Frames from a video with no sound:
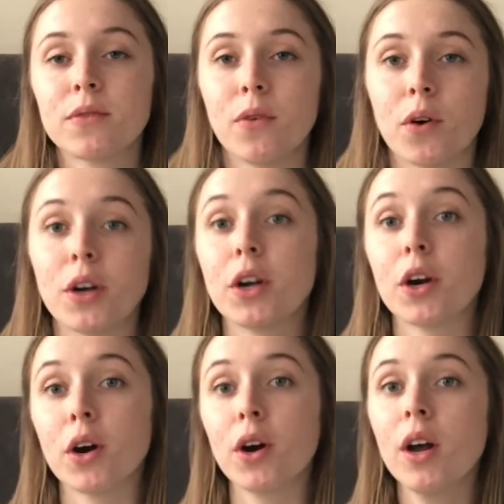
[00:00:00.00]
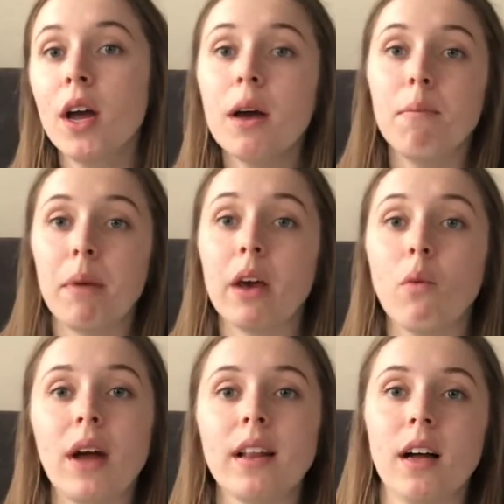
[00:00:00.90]
for your big
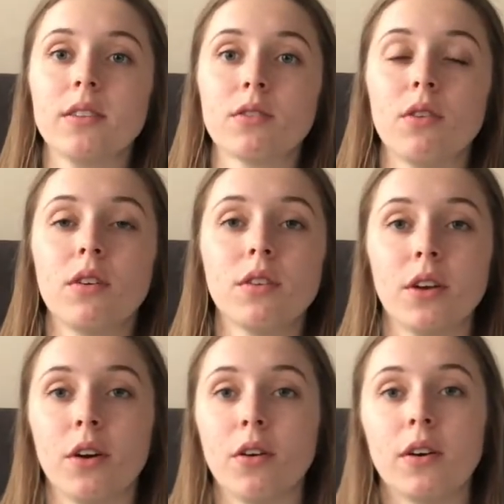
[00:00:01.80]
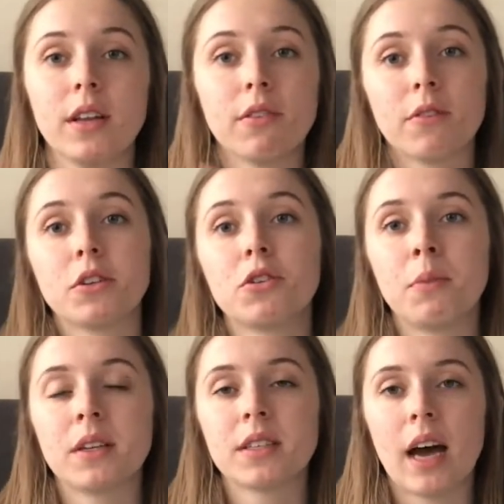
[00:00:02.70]
weight loss goal. You know, in the first 2
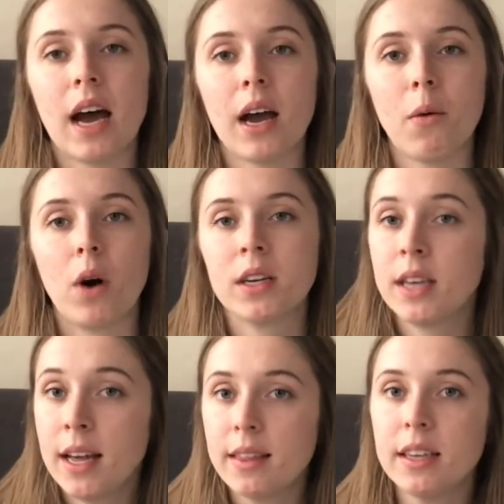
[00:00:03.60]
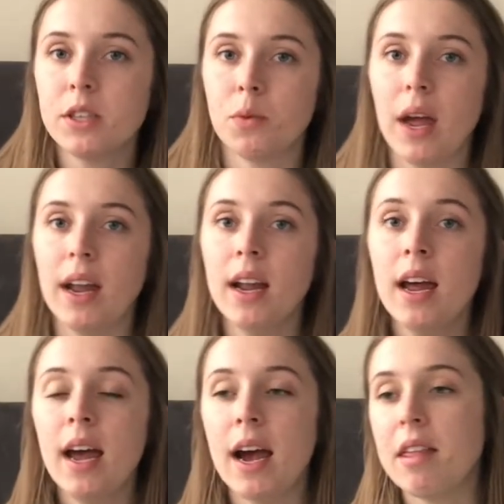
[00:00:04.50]
months, I want to hit this weight,
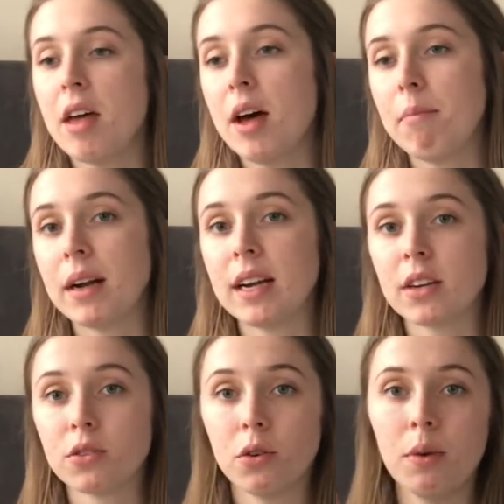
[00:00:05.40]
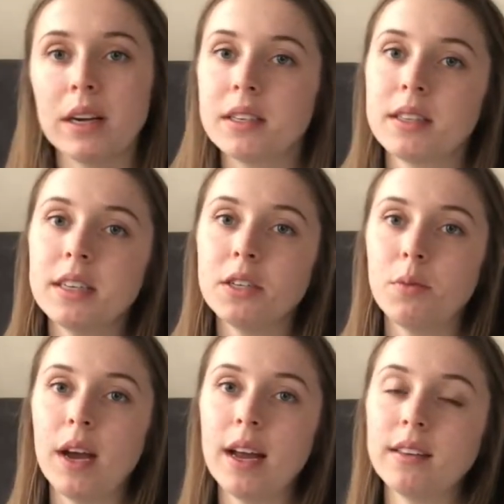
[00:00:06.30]
and then my next goal weight is this
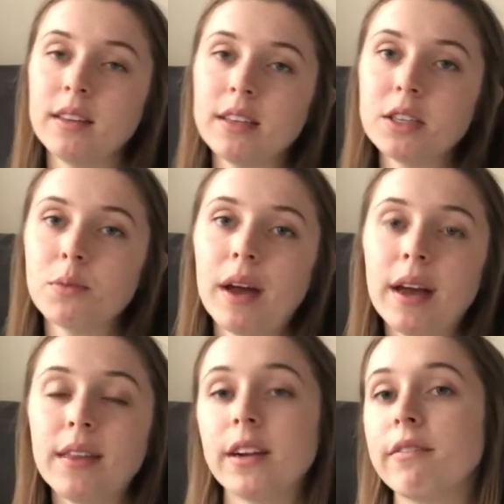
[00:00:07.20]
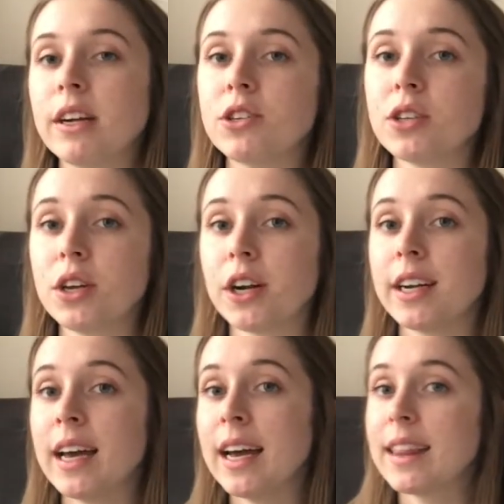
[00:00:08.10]
weight, and then this weight, and then eventually you're gonna
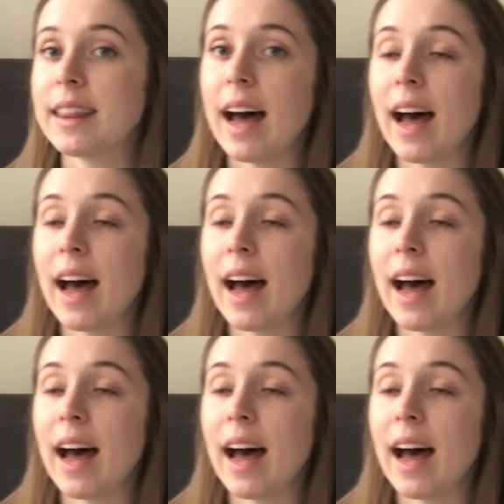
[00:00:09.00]
hit that